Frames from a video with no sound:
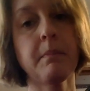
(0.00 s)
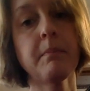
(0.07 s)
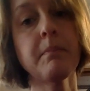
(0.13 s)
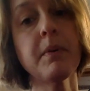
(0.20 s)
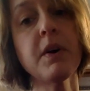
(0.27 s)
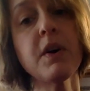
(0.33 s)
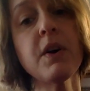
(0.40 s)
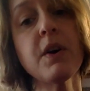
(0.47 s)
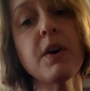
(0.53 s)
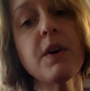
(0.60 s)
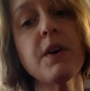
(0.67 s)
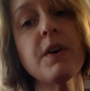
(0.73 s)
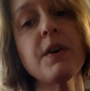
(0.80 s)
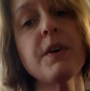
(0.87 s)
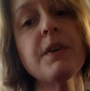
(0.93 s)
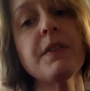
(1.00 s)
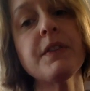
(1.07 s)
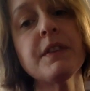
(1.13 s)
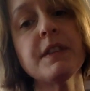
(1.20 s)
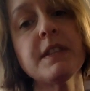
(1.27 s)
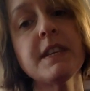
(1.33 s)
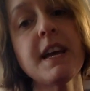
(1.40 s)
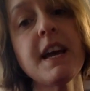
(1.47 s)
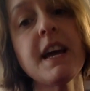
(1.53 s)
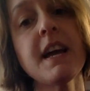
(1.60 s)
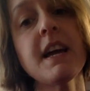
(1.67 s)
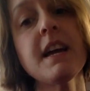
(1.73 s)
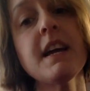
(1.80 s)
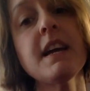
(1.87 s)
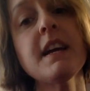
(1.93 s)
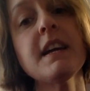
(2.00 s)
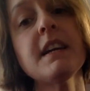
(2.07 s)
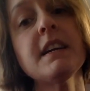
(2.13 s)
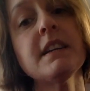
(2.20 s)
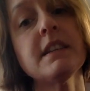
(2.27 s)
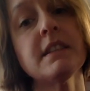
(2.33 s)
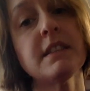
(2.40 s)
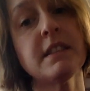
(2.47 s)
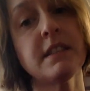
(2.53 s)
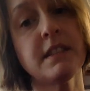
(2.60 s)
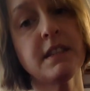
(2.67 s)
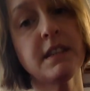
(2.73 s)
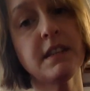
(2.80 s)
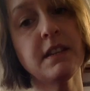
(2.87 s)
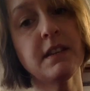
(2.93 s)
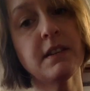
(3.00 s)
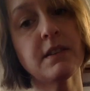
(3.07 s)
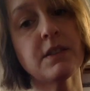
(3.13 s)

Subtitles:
birthday, dear.